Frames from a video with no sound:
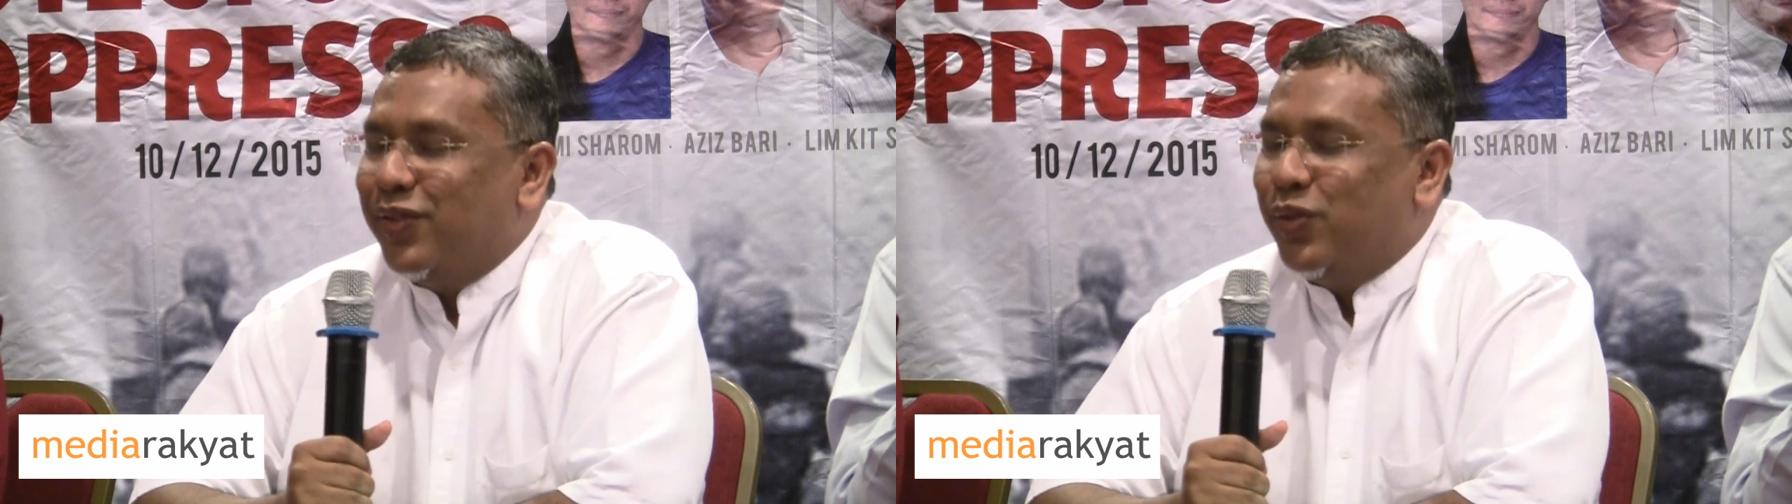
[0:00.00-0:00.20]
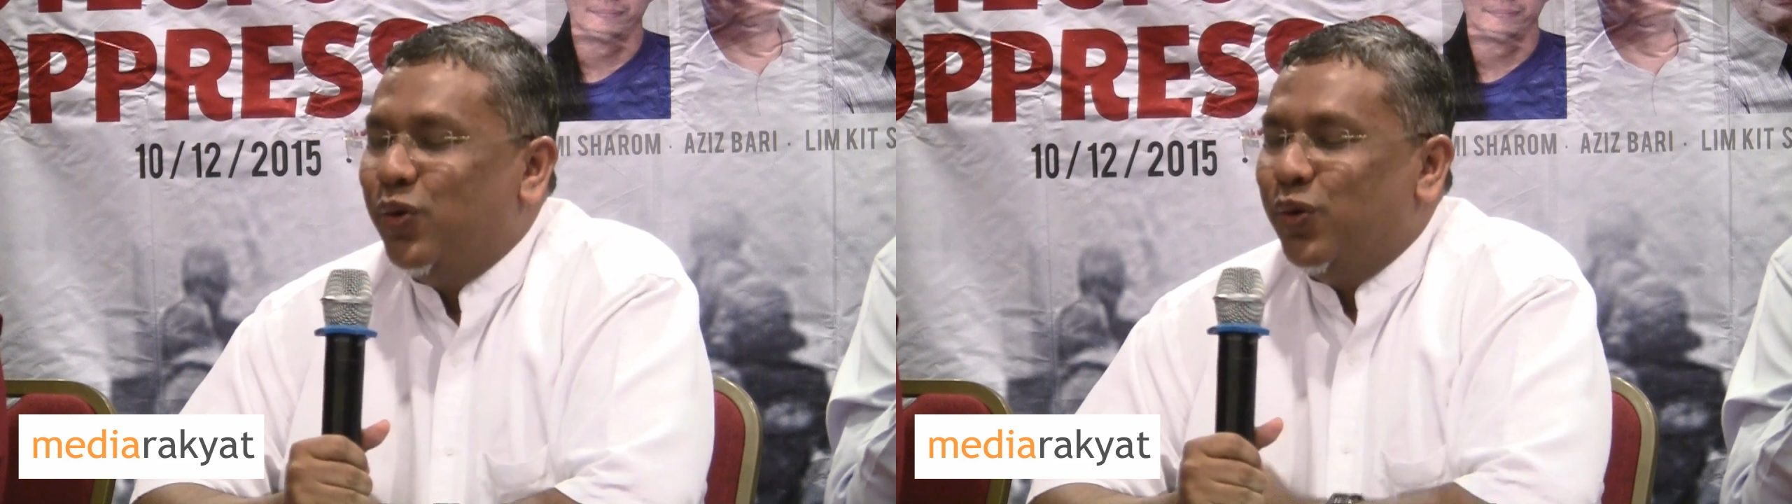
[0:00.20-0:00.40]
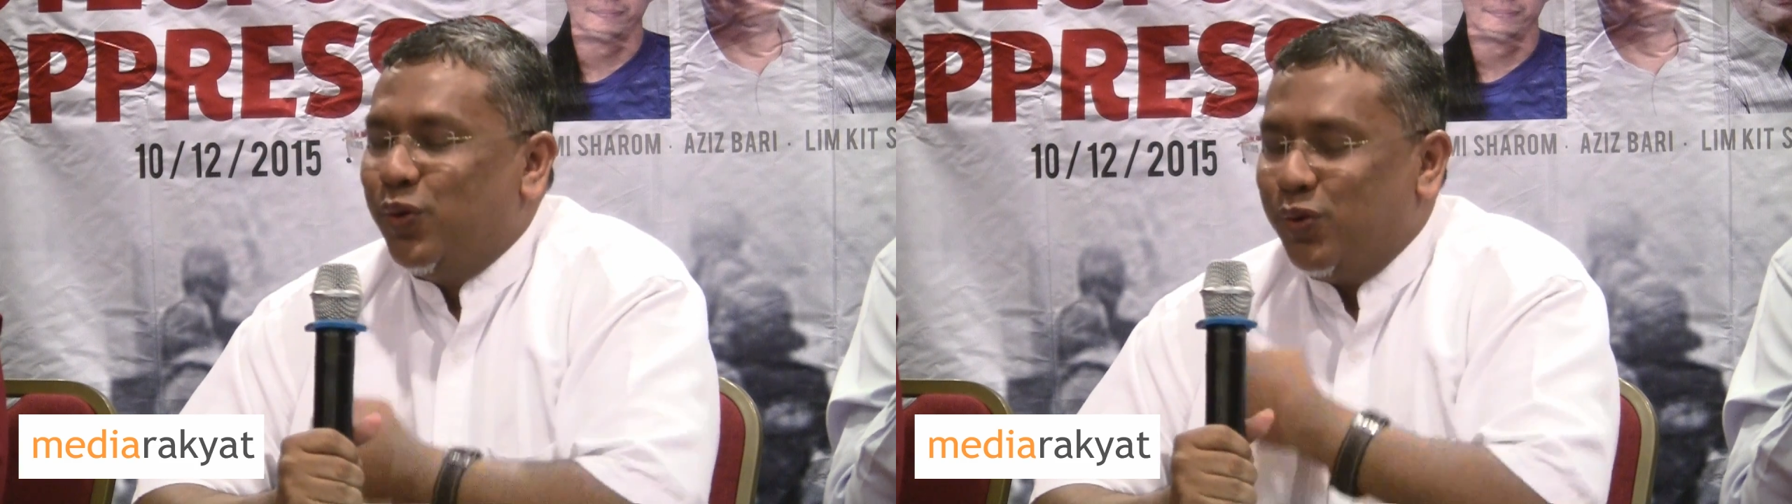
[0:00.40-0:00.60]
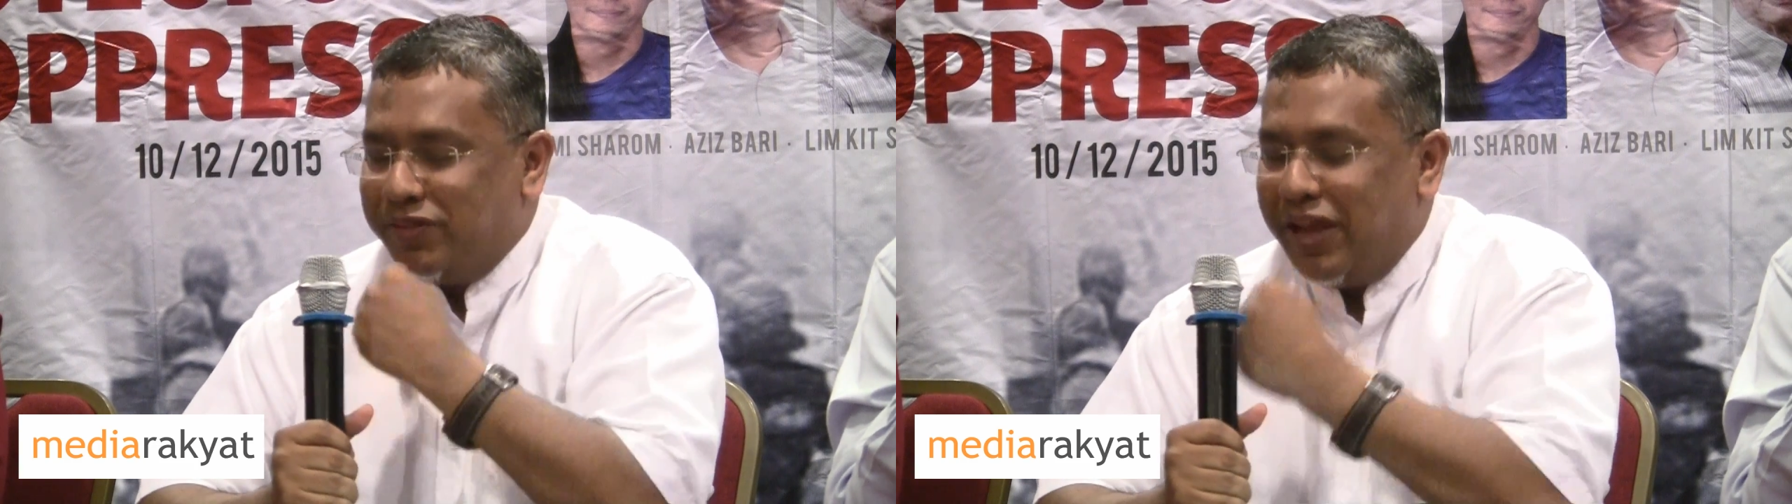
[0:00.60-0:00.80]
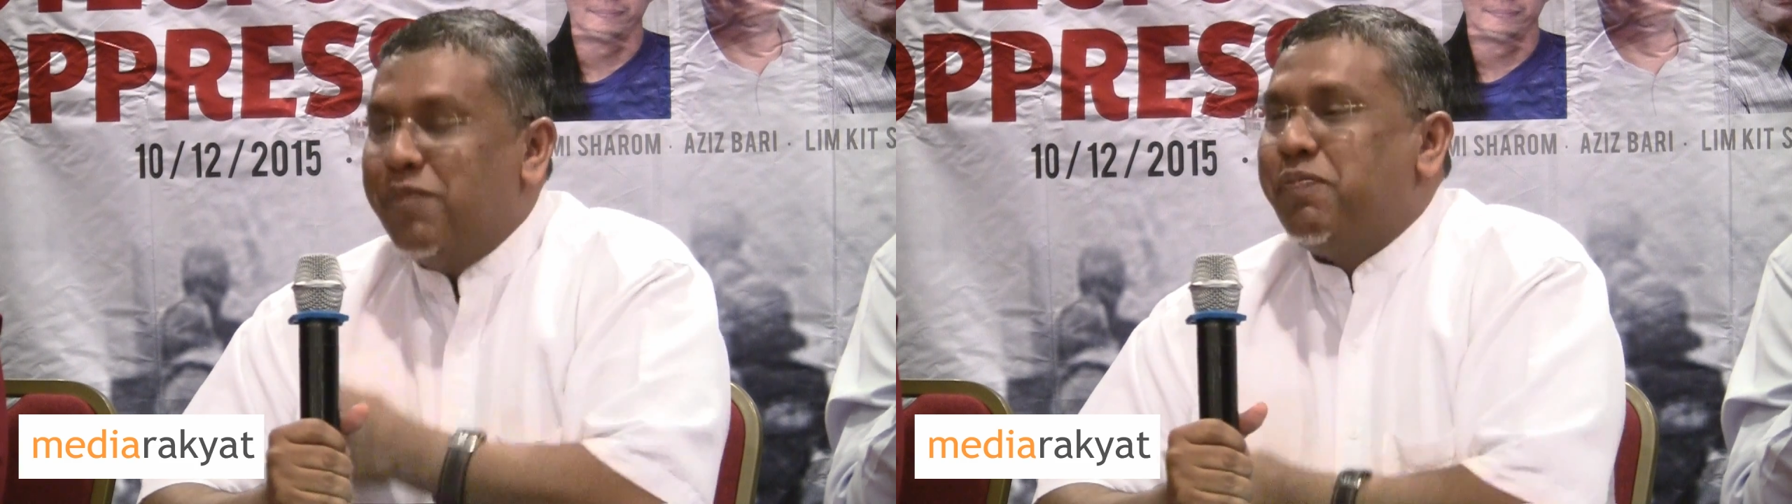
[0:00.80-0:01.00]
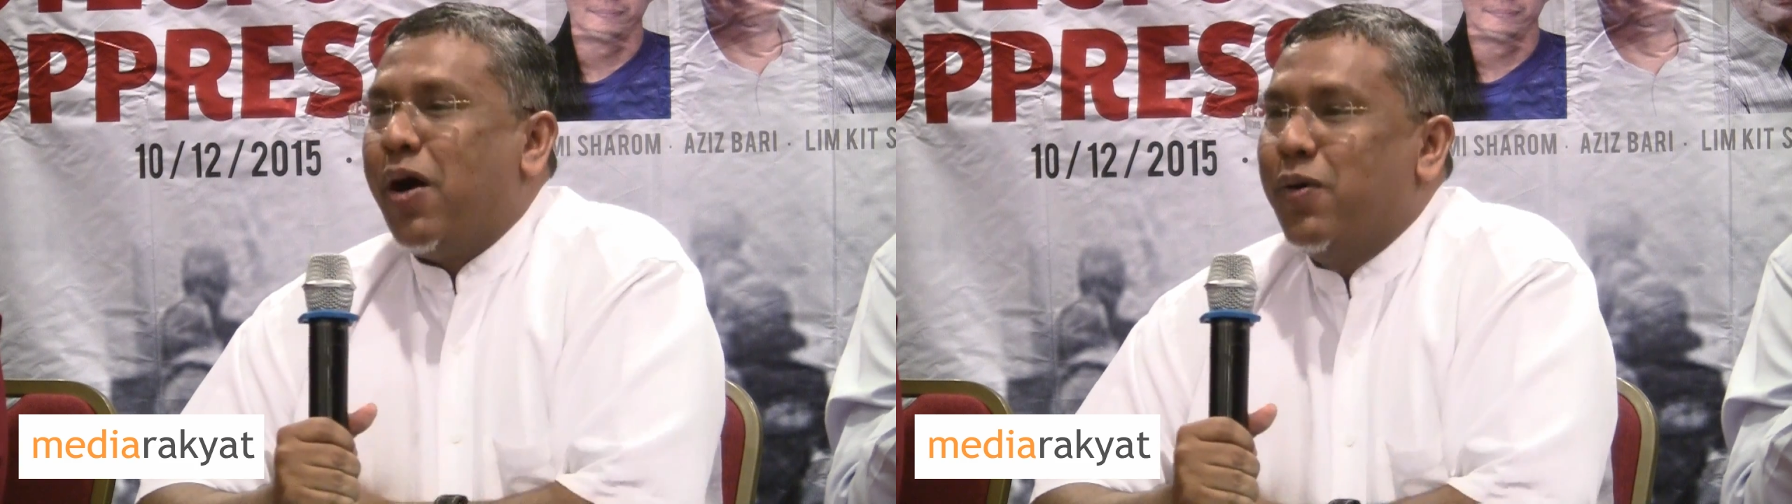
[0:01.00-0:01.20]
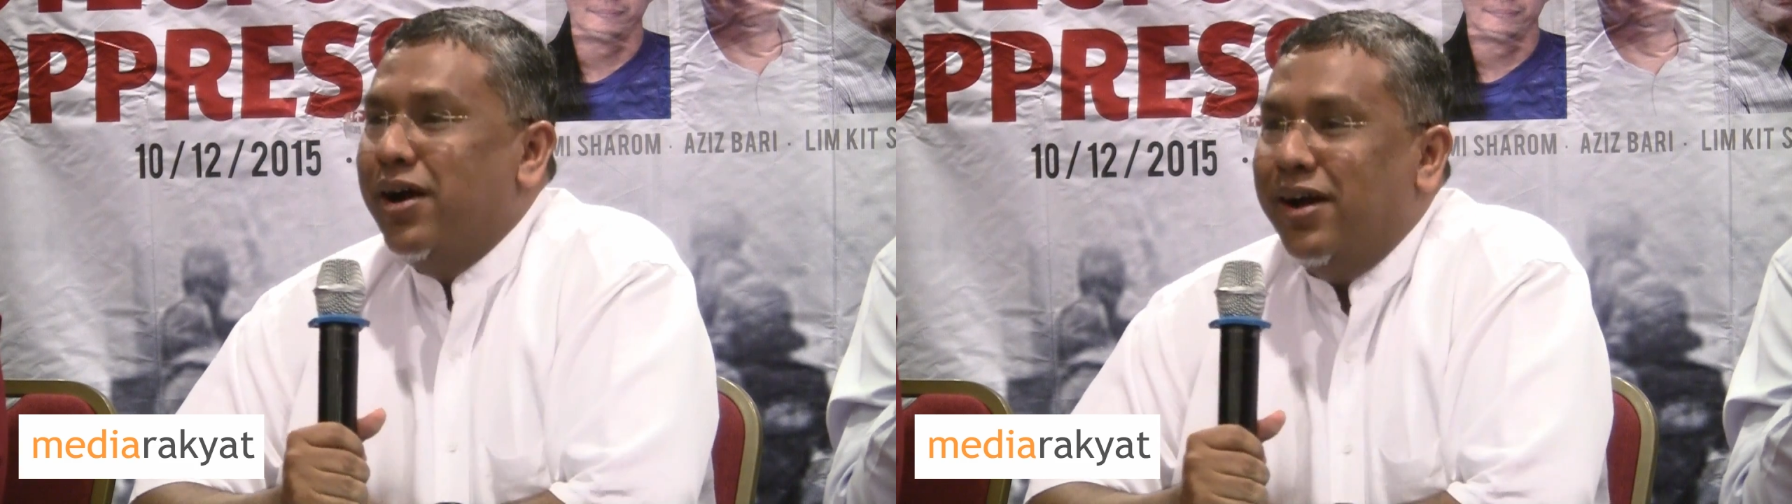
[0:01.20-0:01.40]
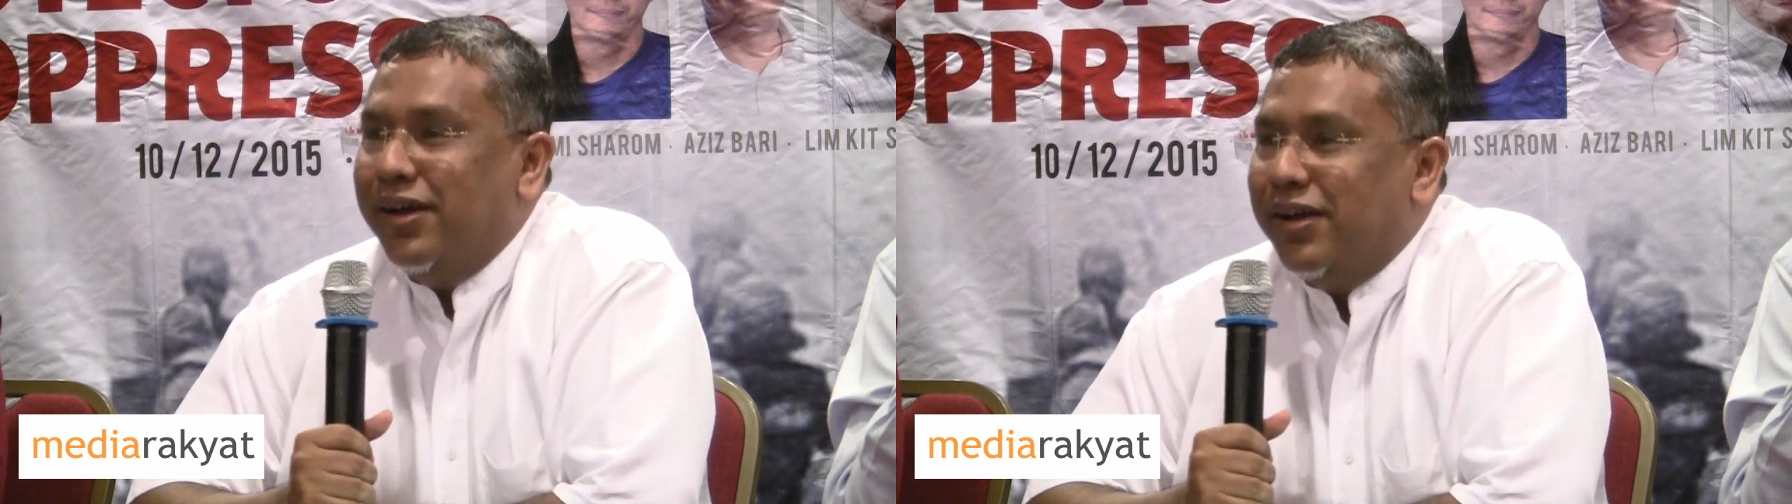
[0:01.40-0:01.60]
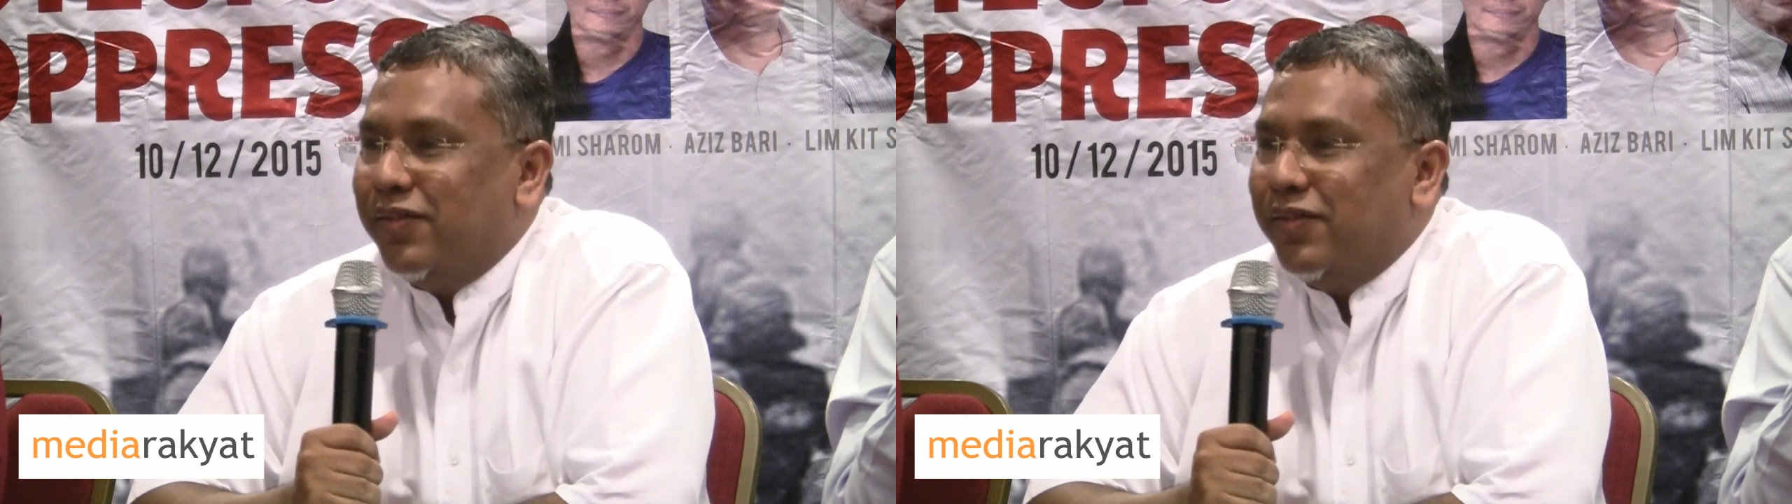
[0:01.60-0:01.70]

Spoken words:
to stay in power,